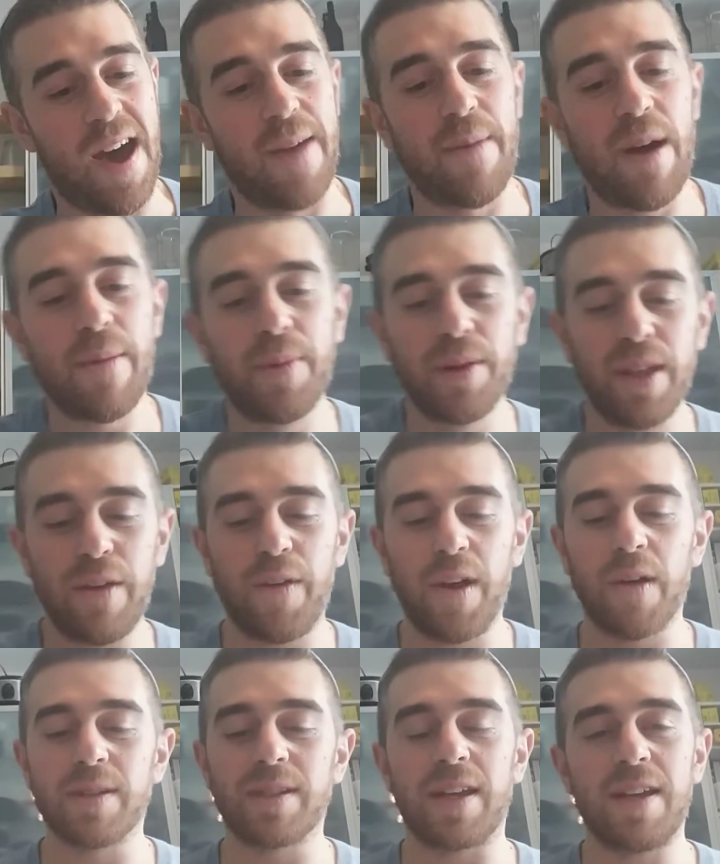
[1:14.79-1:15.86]
And my belief
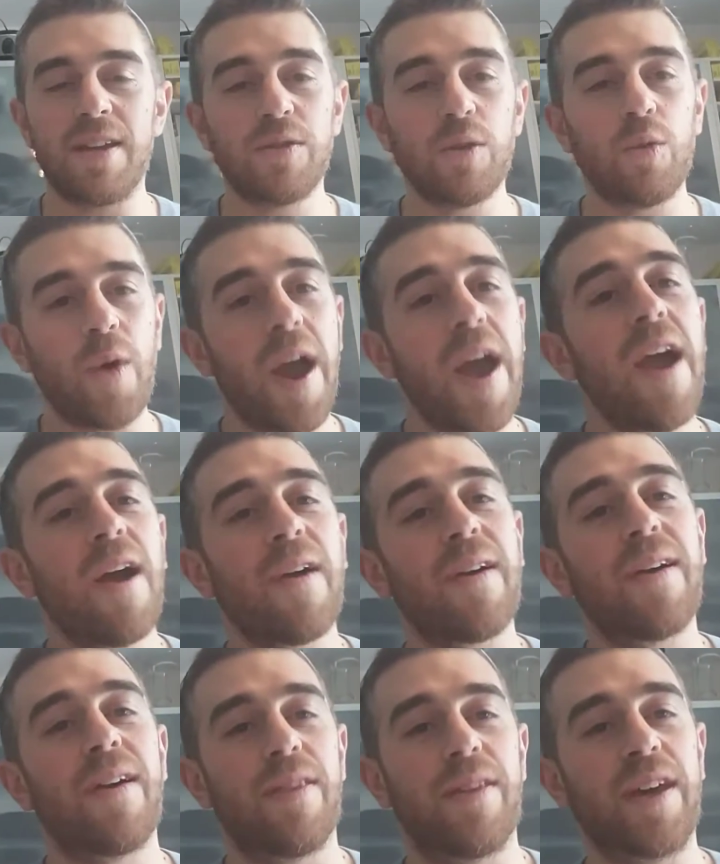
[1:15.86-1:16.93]
here is that he's
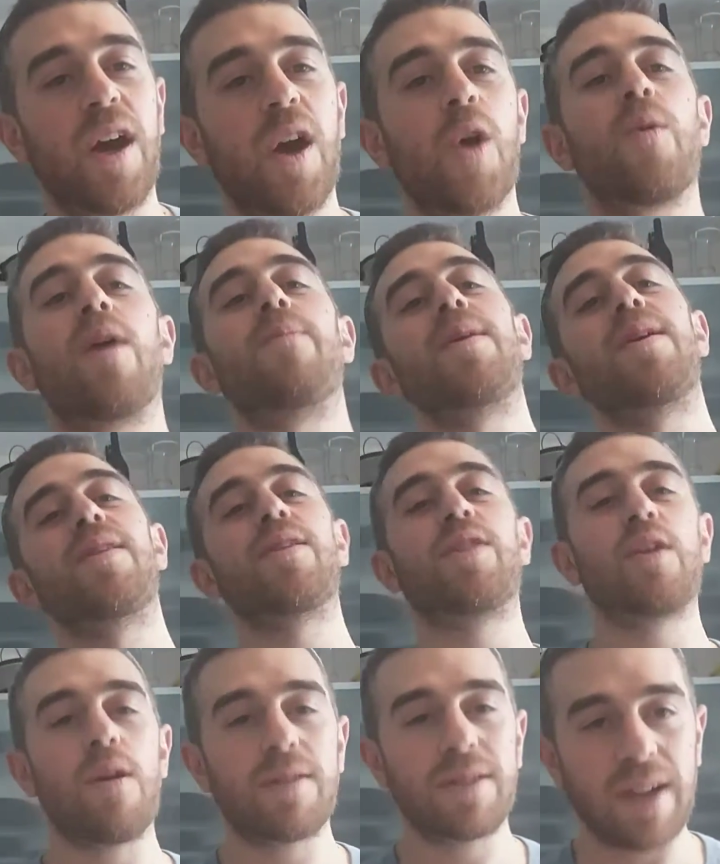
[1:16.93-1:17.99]
aware, the Ger Rebbe,
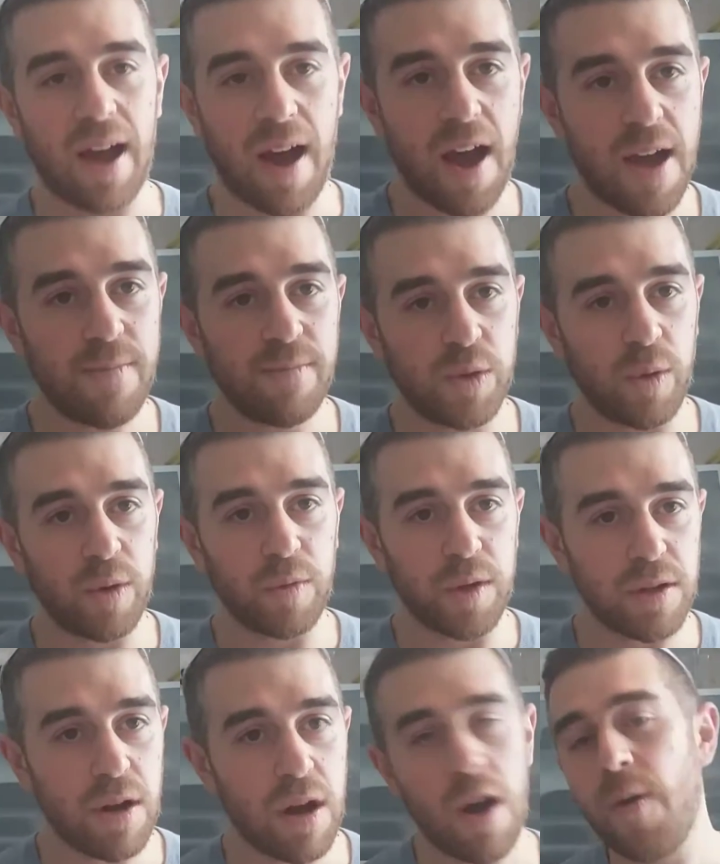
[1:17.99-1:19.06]
that there are times when
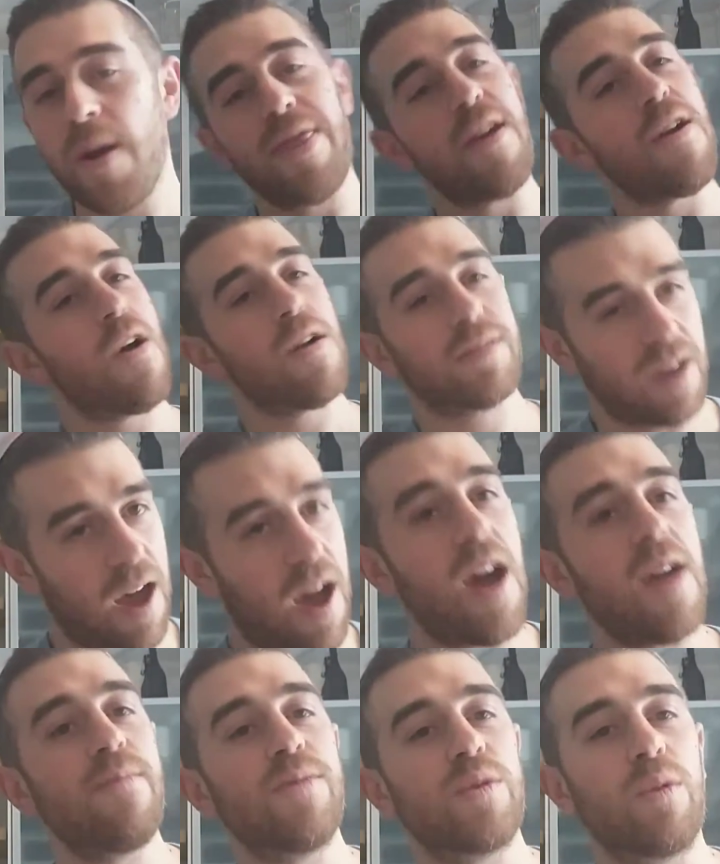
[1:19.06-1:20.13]
we know and there are
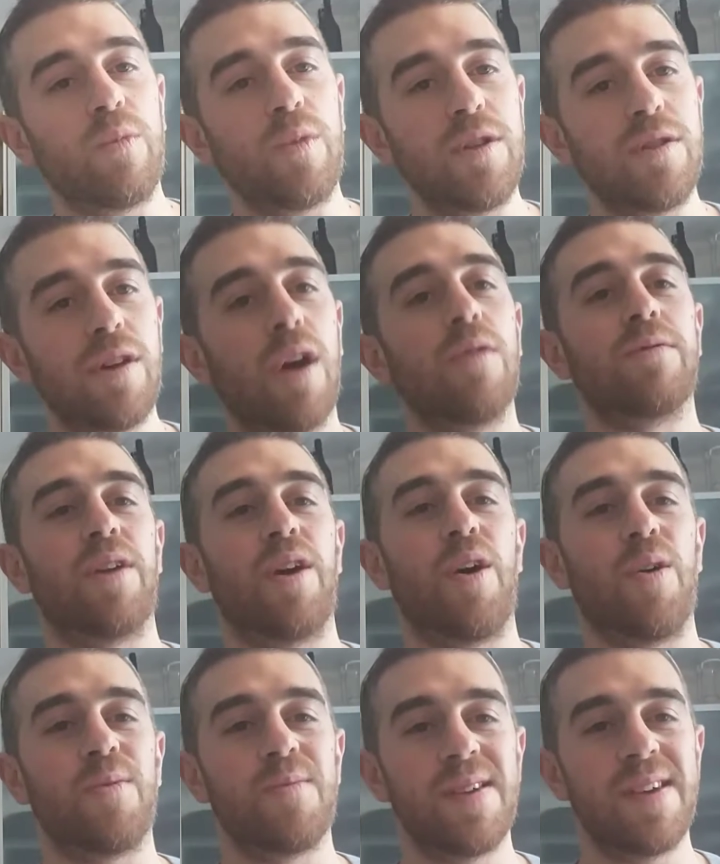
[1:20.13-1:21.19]
times when we don't
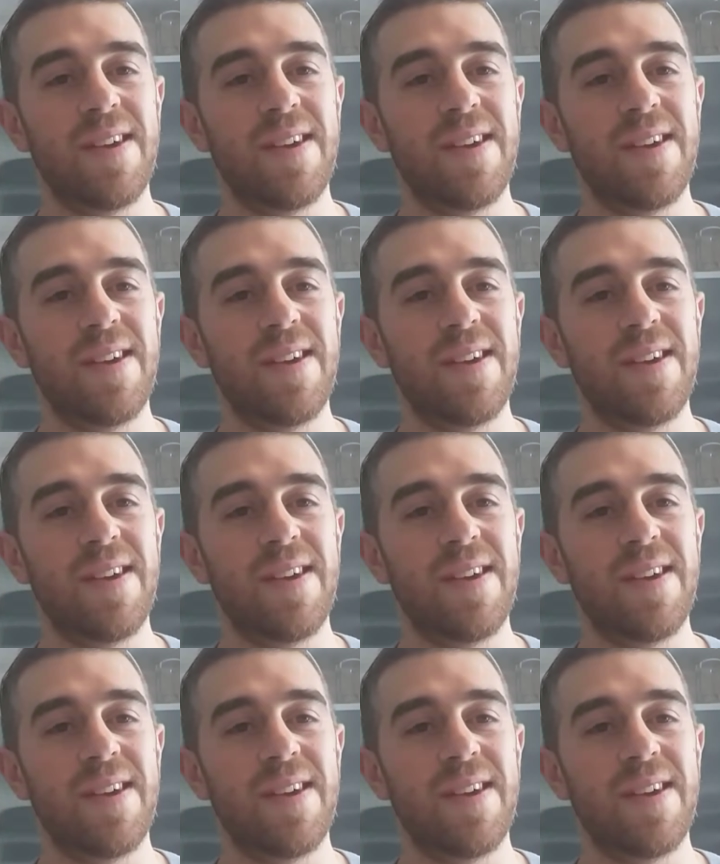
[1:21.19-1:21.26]
know.